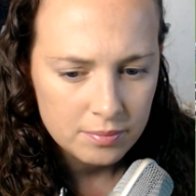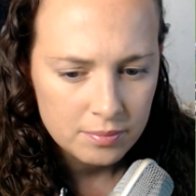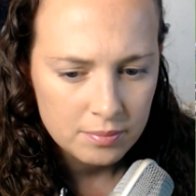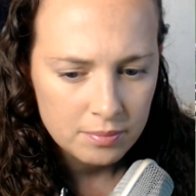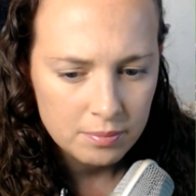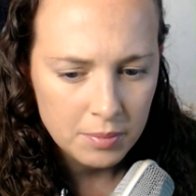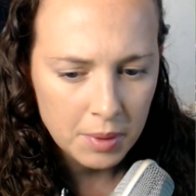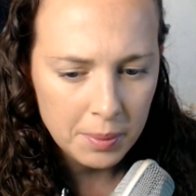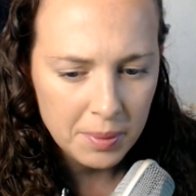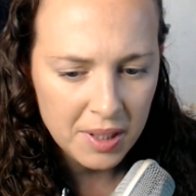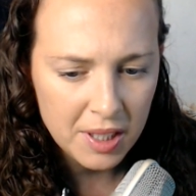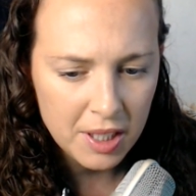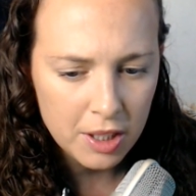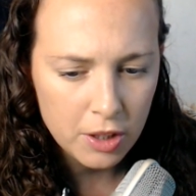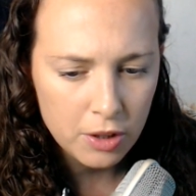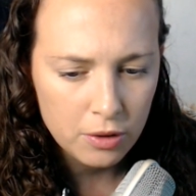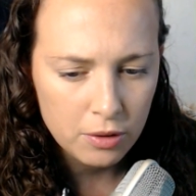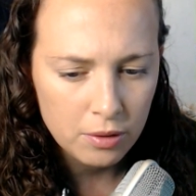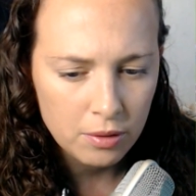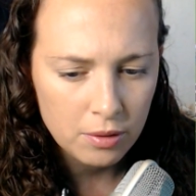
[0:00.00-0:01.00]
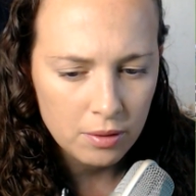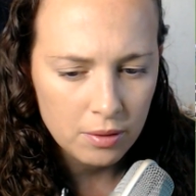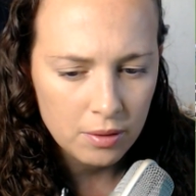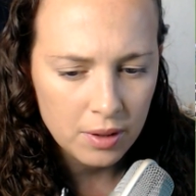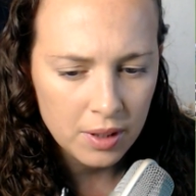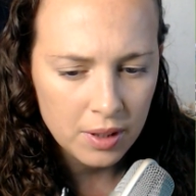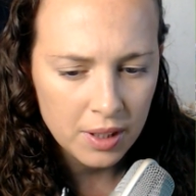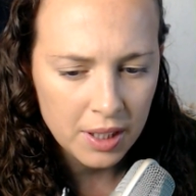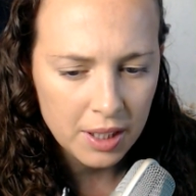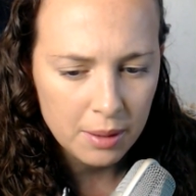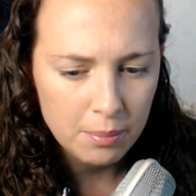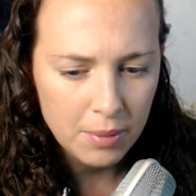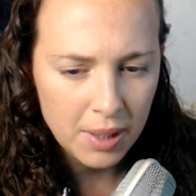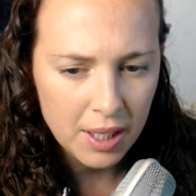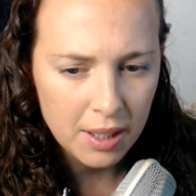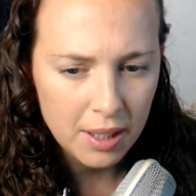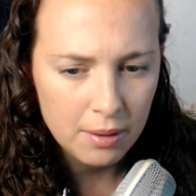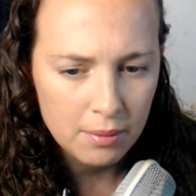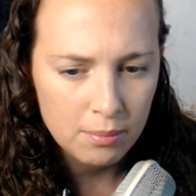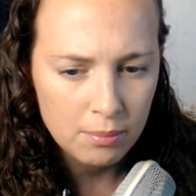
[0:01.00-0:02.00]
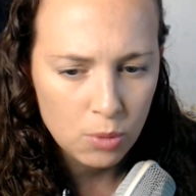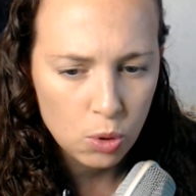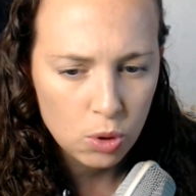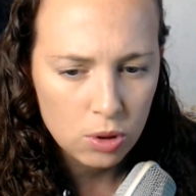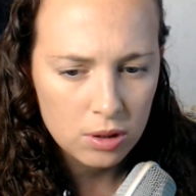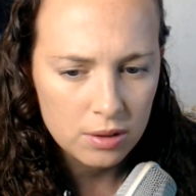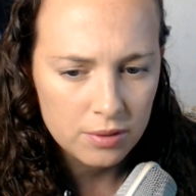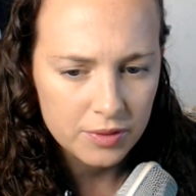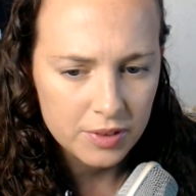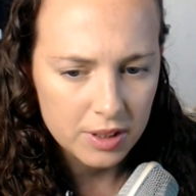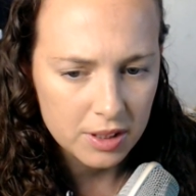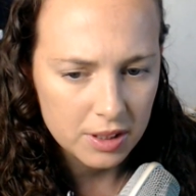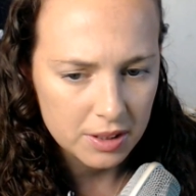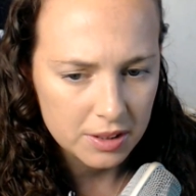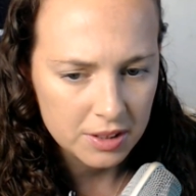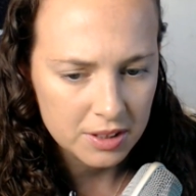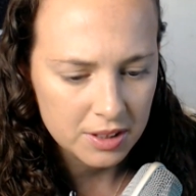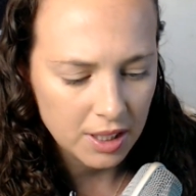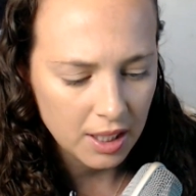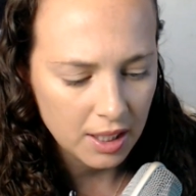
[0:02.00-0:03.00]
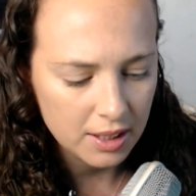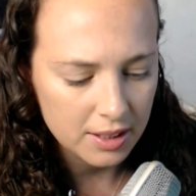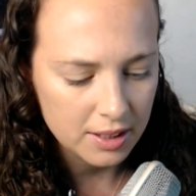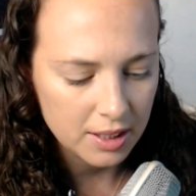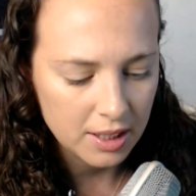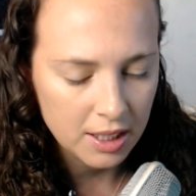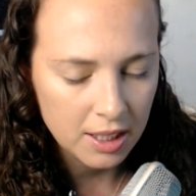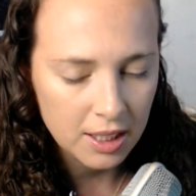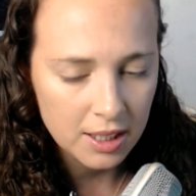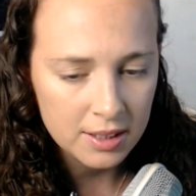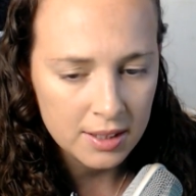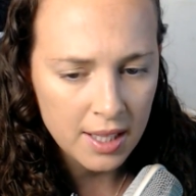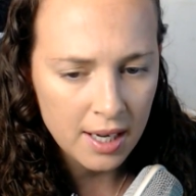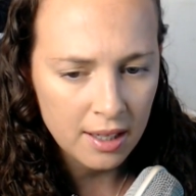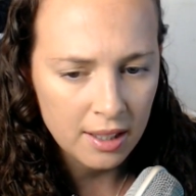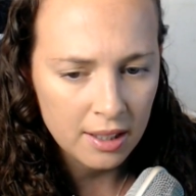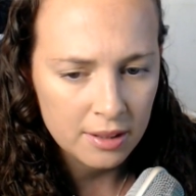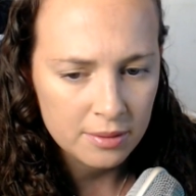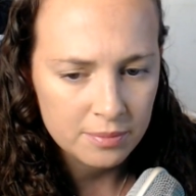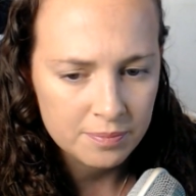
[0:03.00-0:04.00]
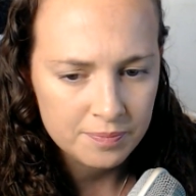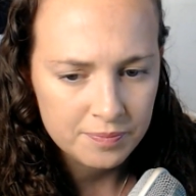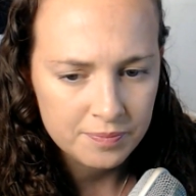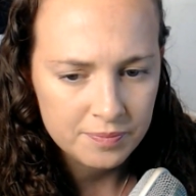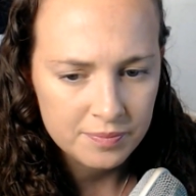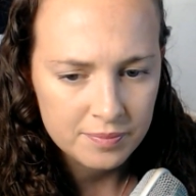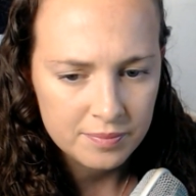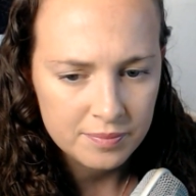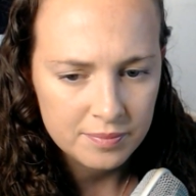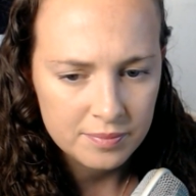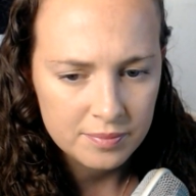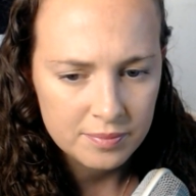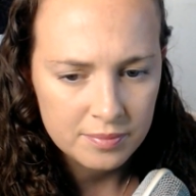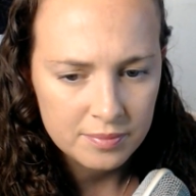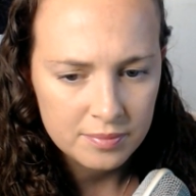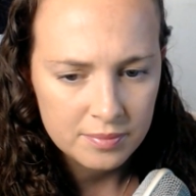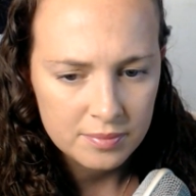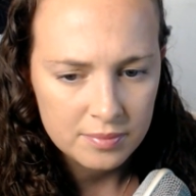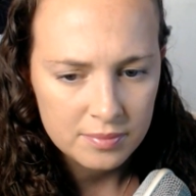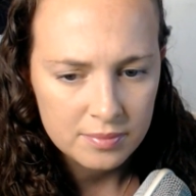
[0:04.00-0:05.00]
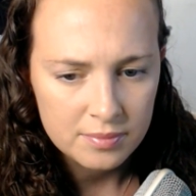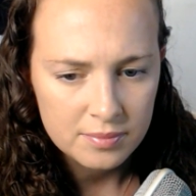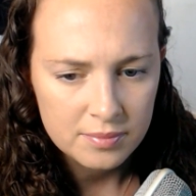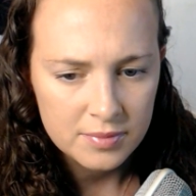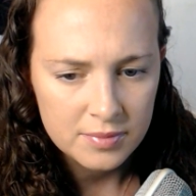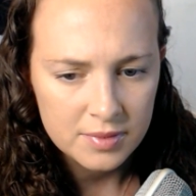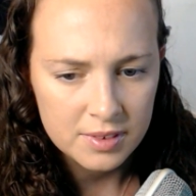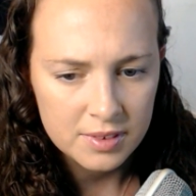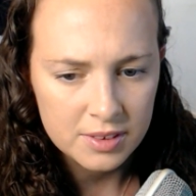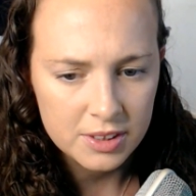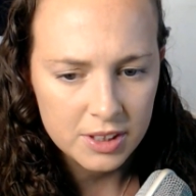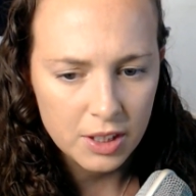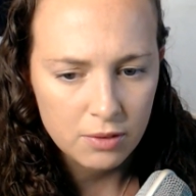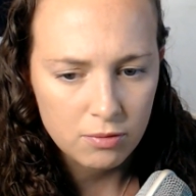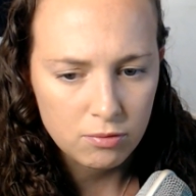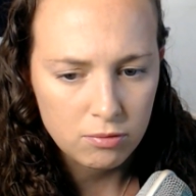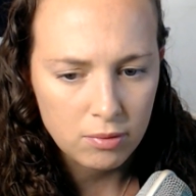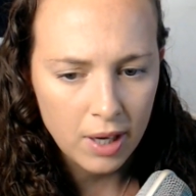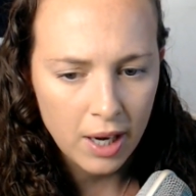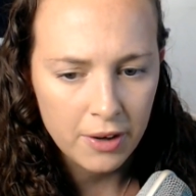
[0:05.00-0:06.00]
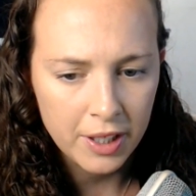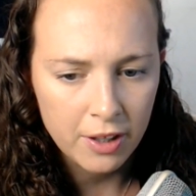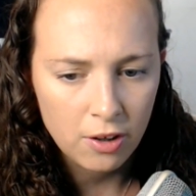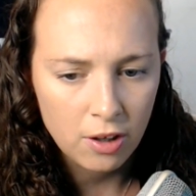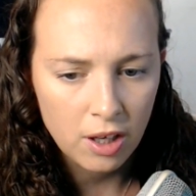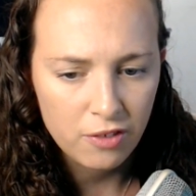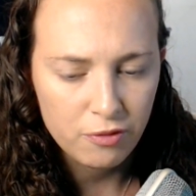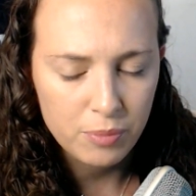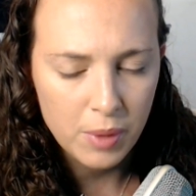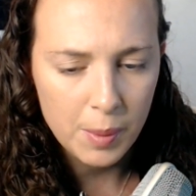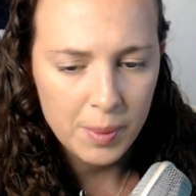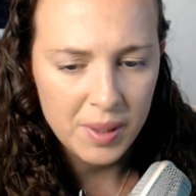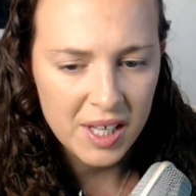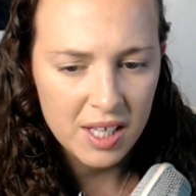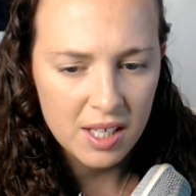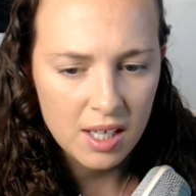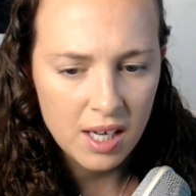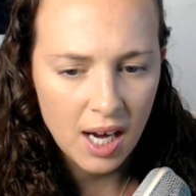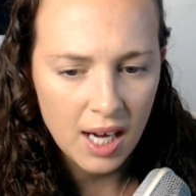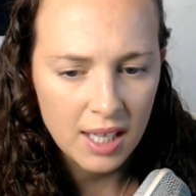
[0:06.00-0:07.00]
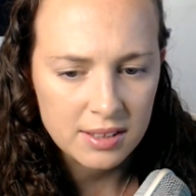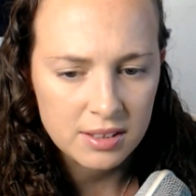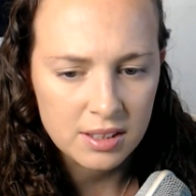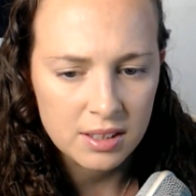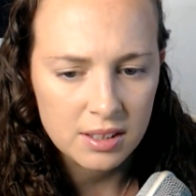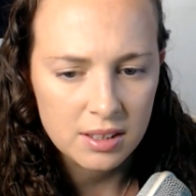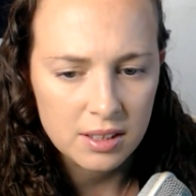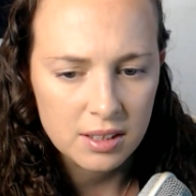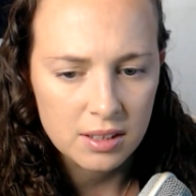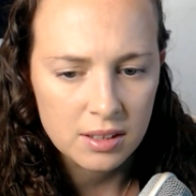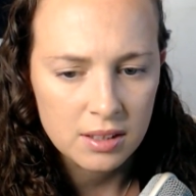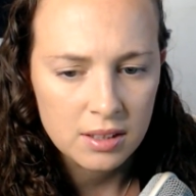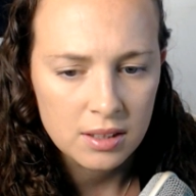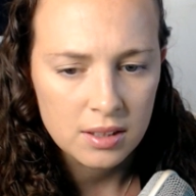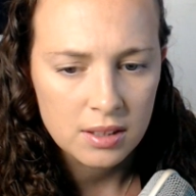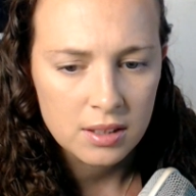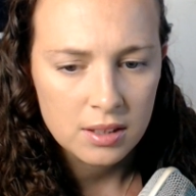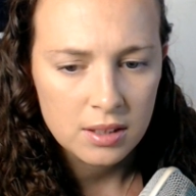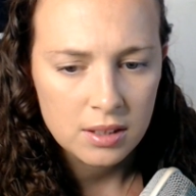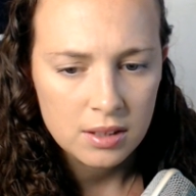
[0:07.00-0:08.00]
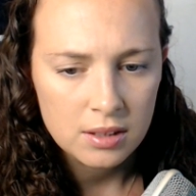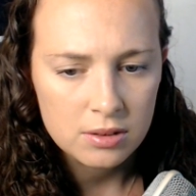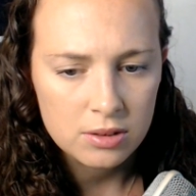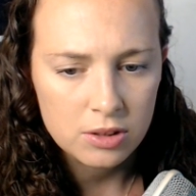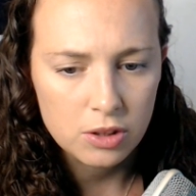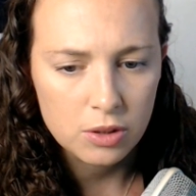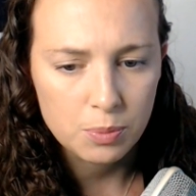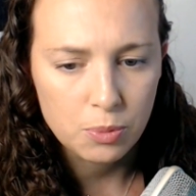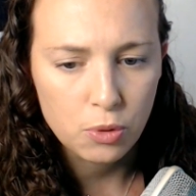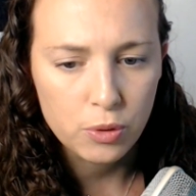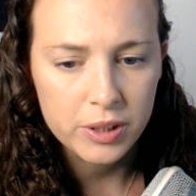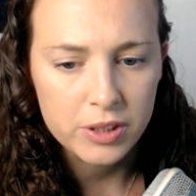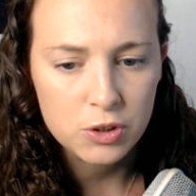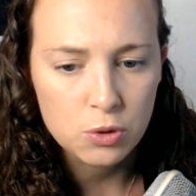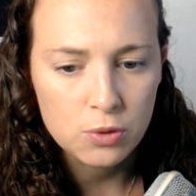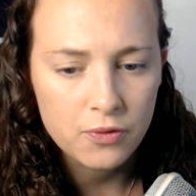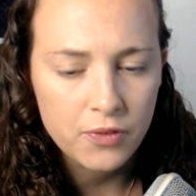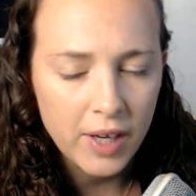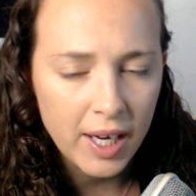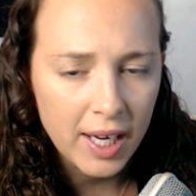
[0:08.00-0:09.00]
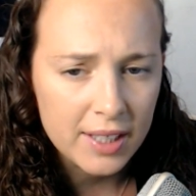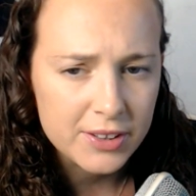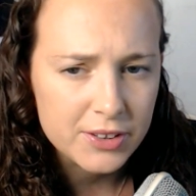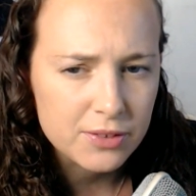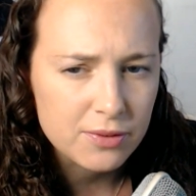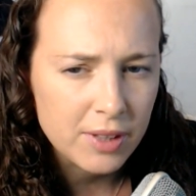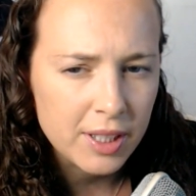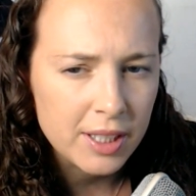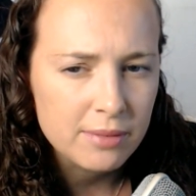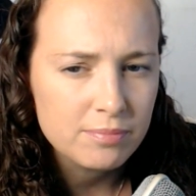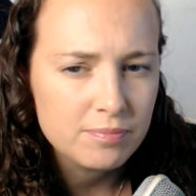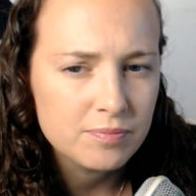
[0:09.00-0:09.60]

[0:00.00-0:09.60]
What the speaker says: Maybe he can make more of a solid cut there instead of rounding it off. Maybe he got to the point too fast, right?